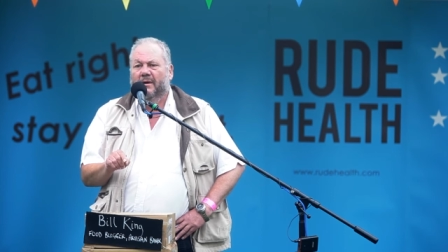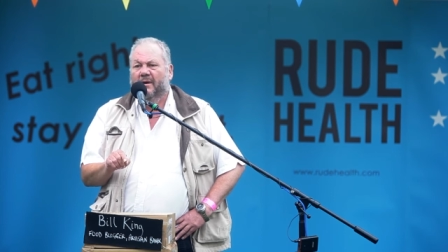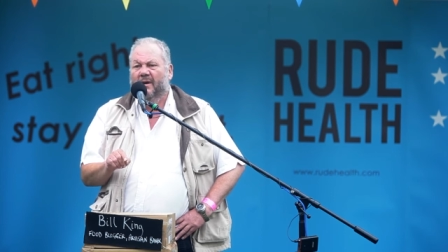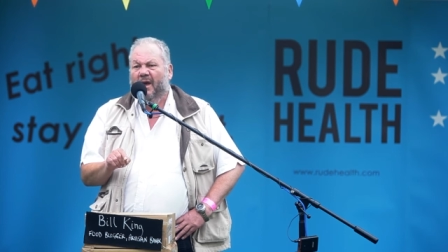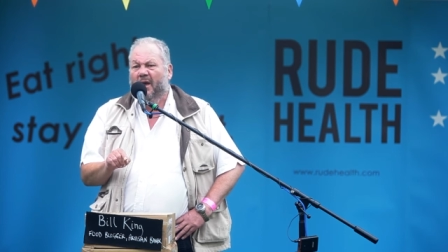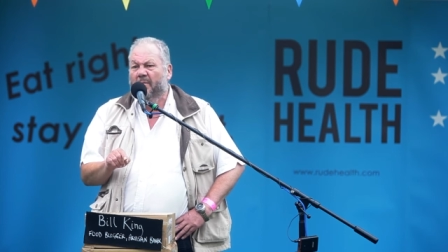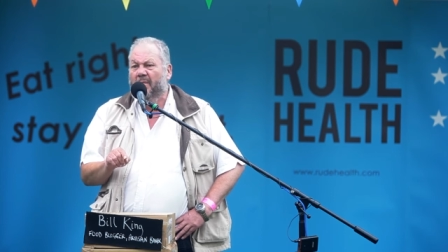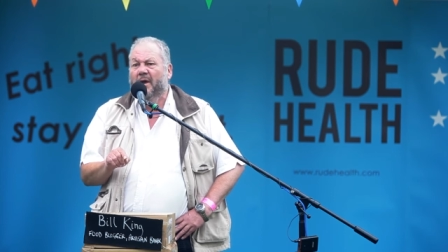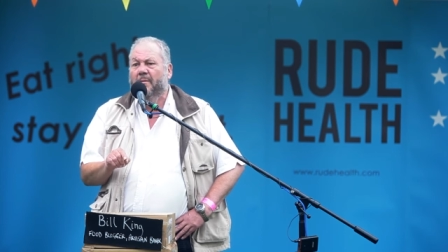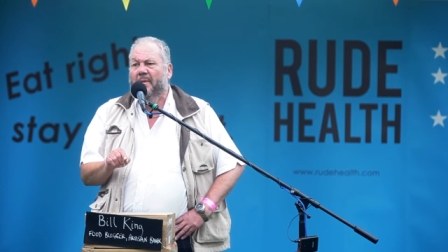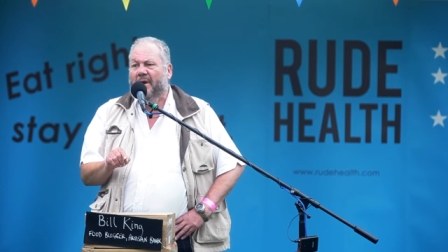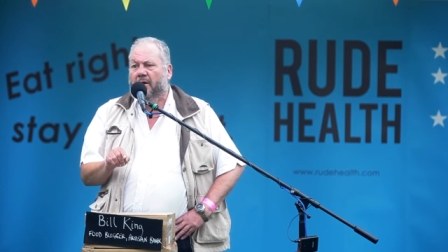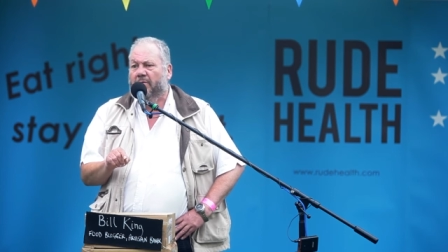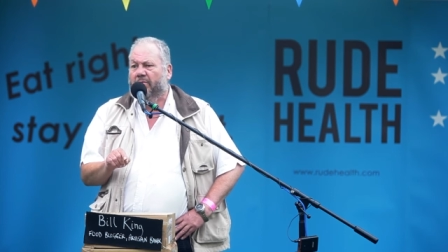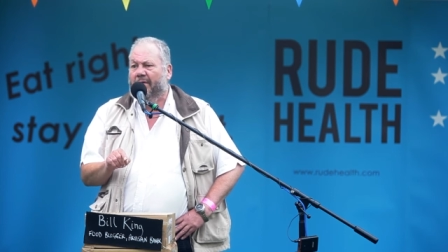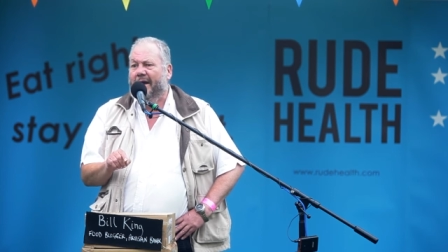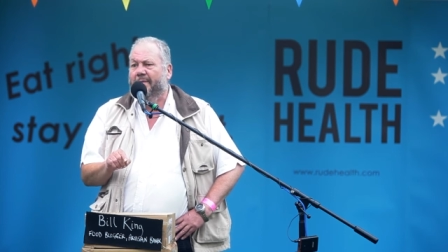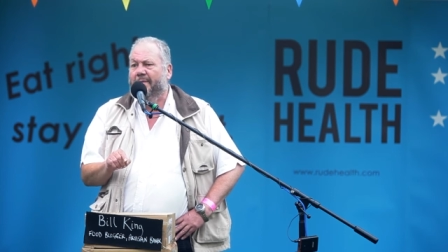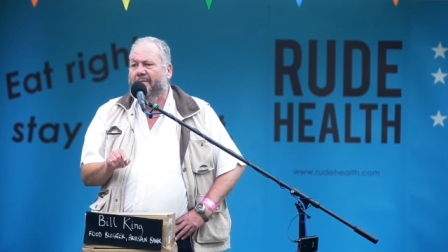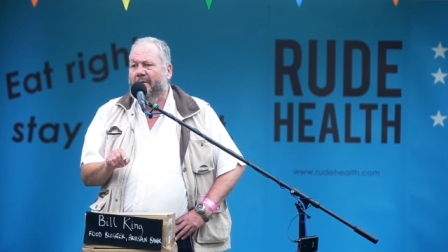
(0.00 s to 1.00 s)
It may be
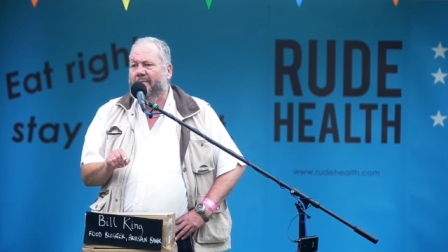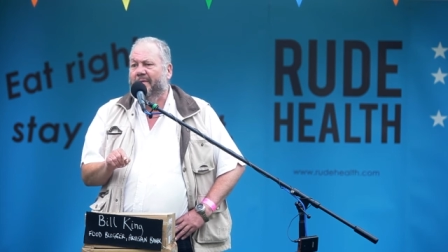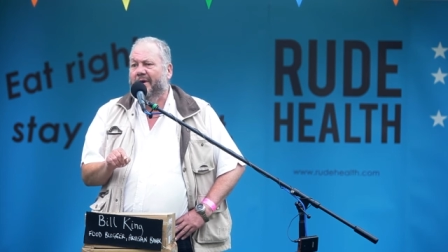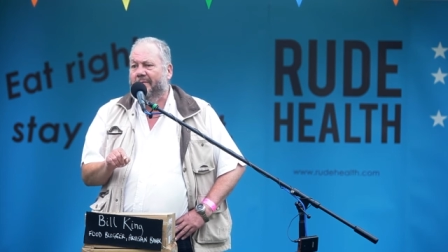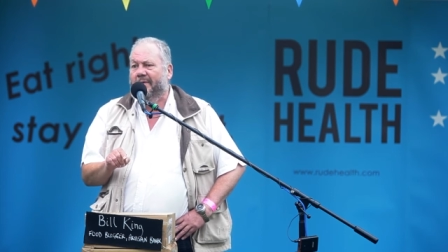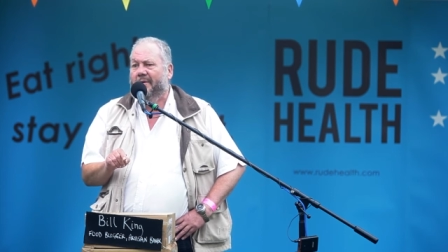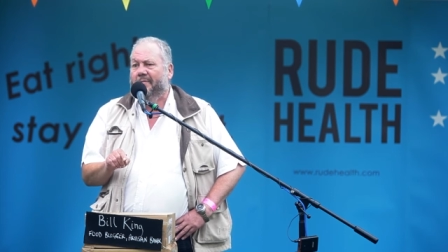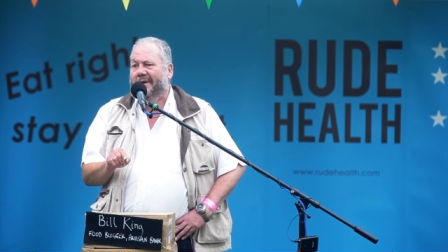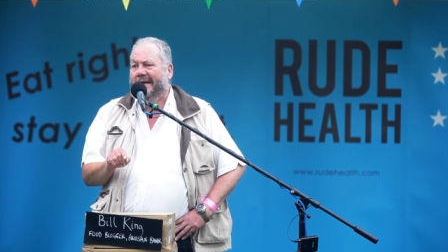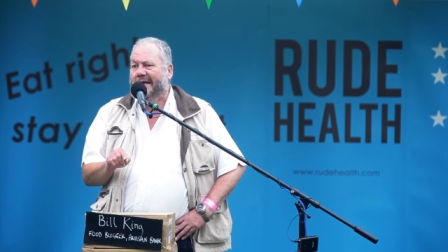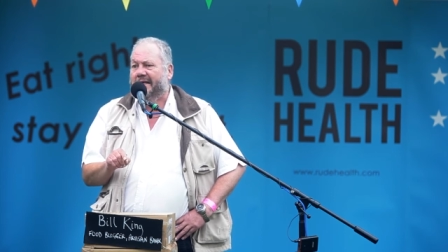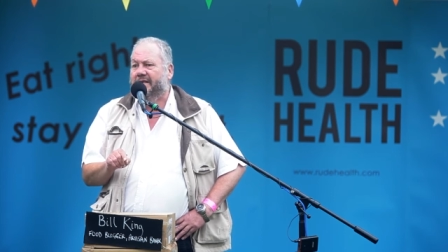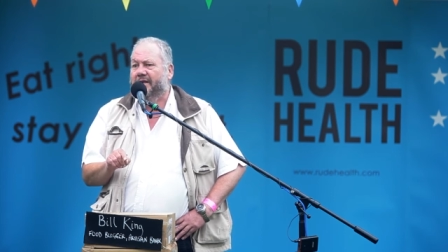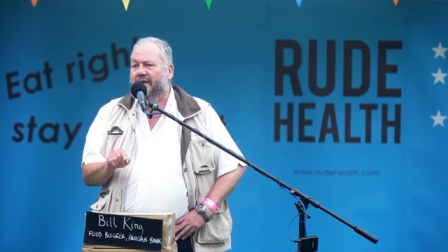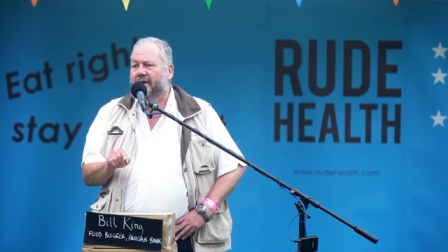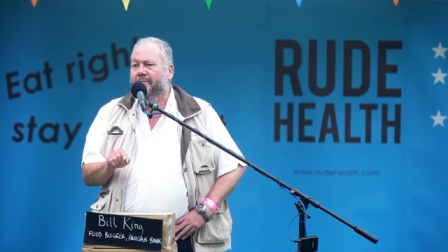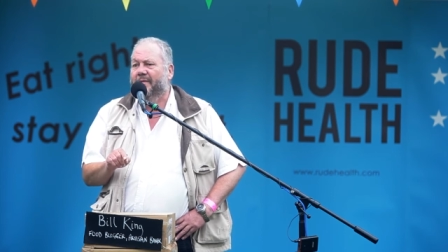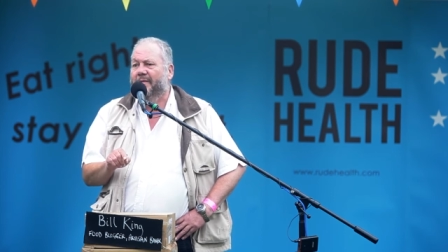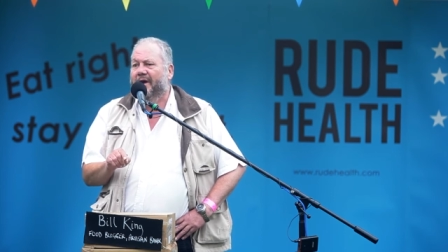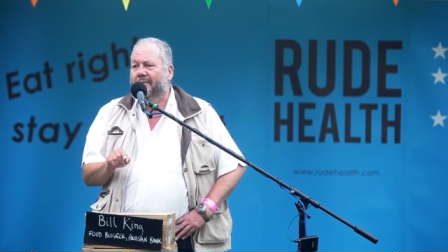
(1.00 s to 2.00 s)
crap, it may be plastic,
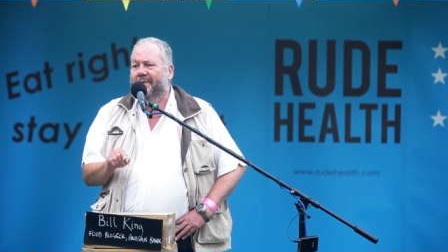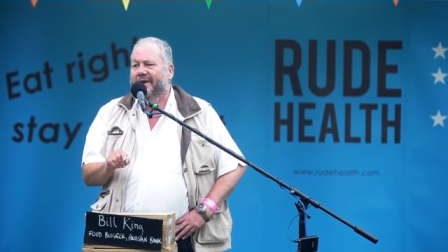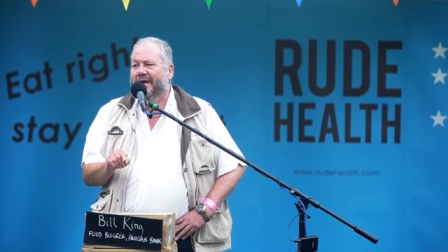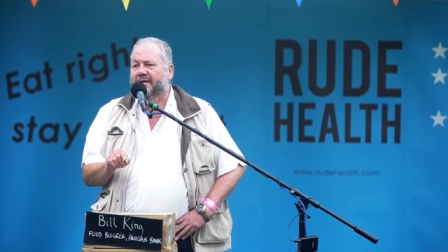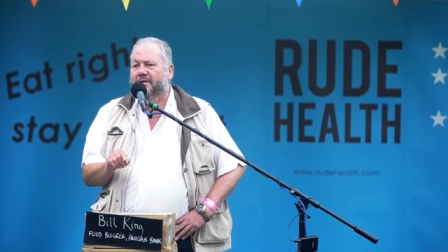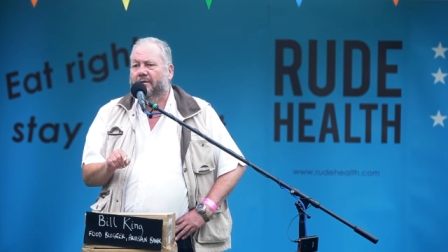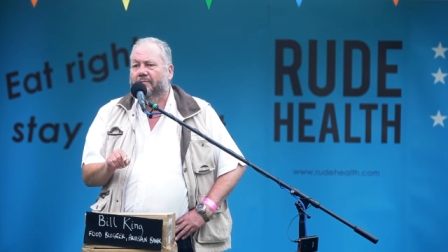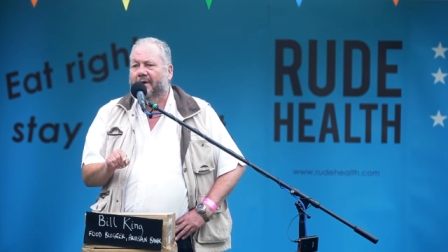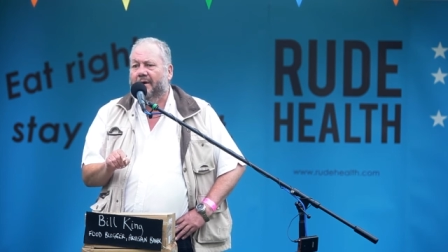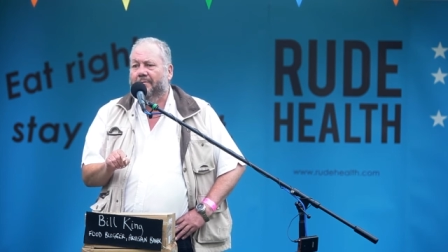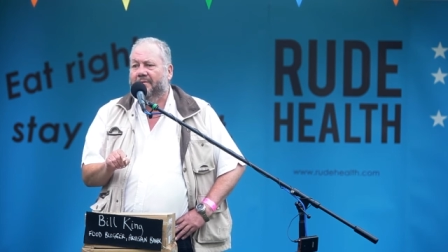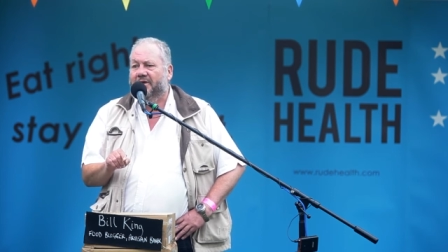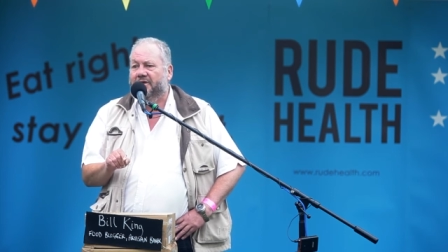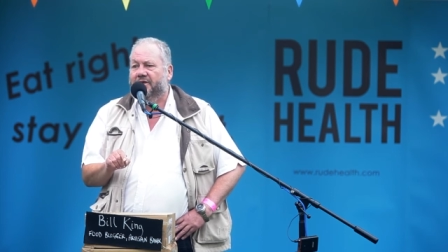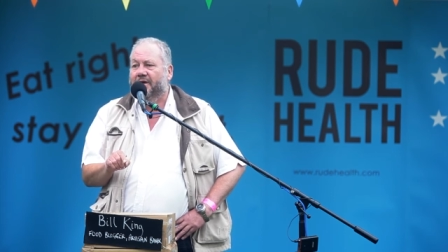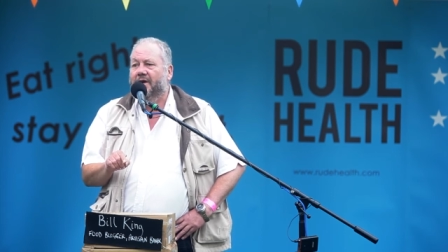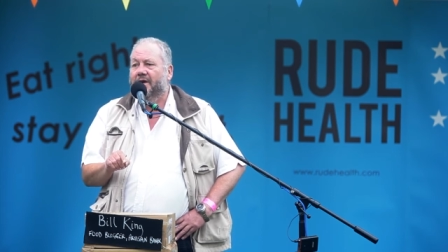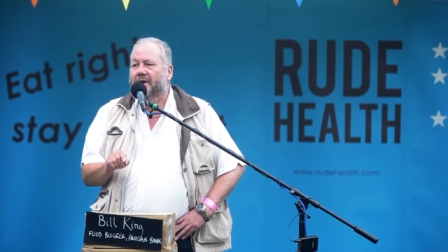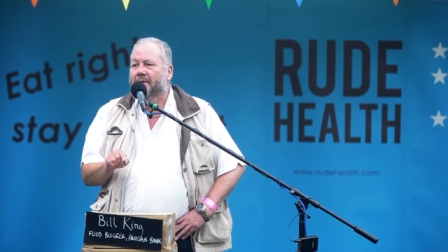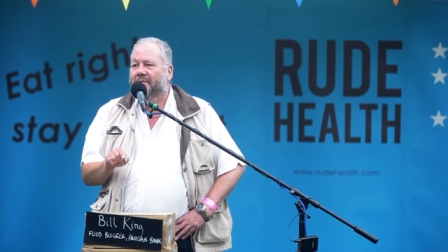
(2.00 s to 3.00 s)
it may be utter rubbish,